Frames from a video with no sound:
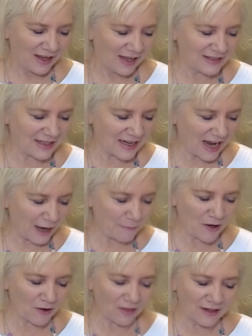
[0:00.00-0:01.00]
It said,
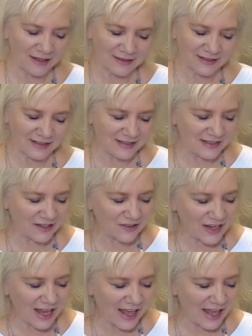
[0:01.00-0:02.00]
"Hi Marilyn, it's
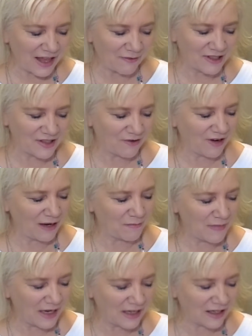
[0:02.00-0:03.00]
Cecilia. It was
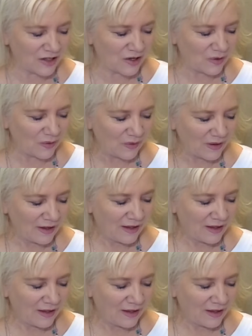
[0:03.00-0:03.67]
great meeting you.